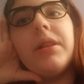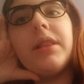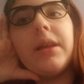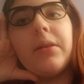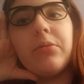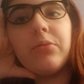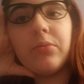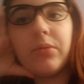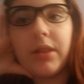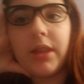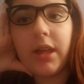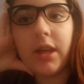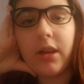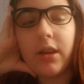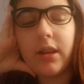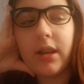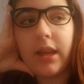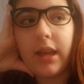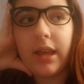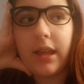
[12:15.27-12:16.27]
But they were really
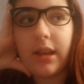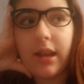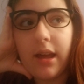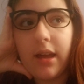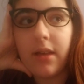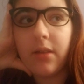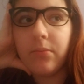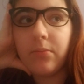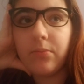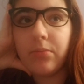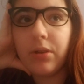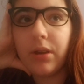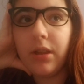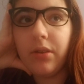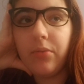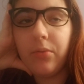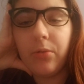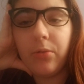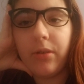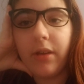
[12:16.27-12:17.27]
good, and I am
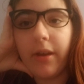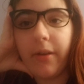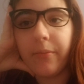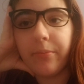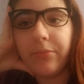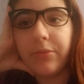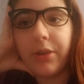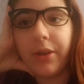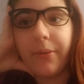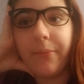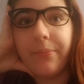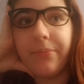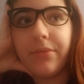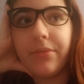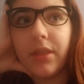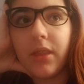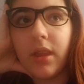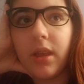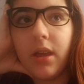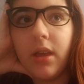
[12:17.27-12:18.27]
pretty full now, so,
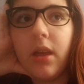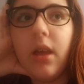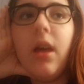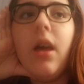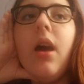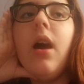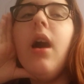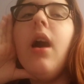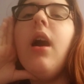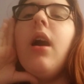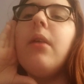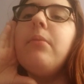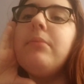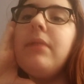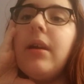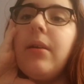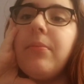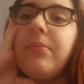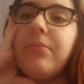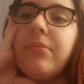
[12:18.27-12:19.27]

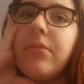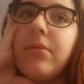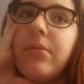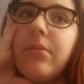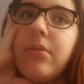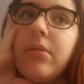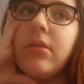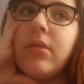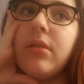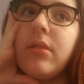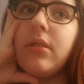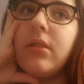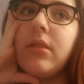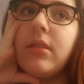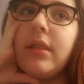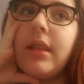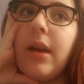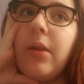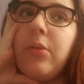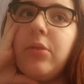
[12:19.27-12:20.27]
um, yeah.
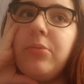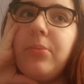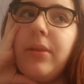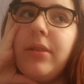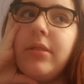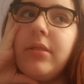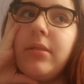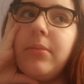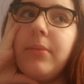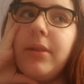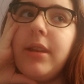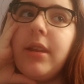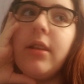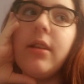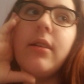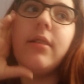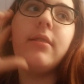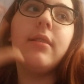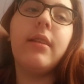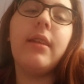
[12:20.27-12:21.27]
That was basically my
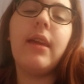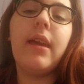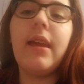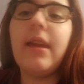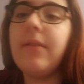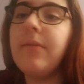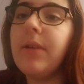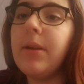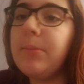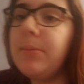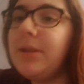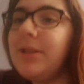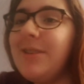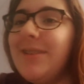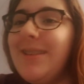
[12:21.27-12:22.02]
dinner because I didn't eat very